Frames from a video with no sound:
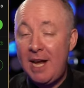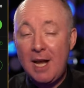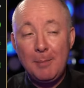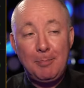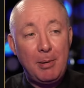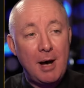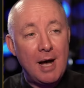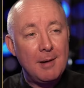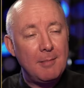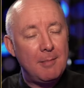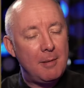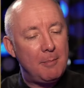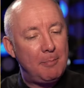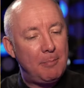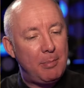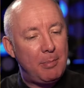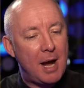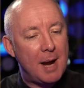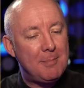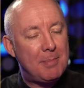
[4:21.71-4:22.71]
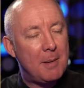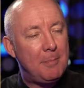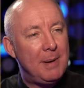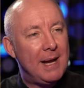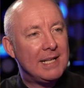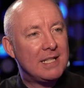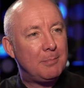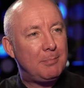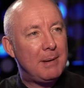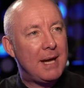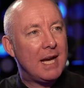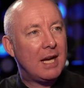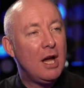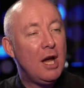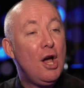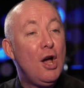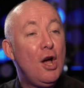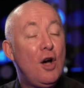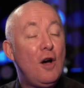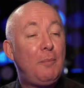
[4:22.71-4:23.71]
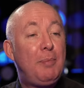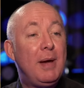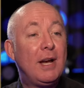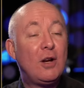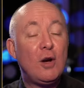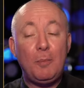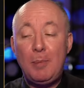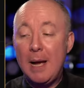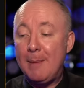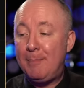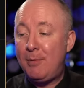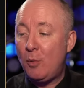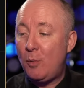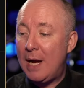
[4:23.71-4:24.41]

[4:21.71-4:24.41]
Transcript: Peter Piper picked a peck of pickle pepper.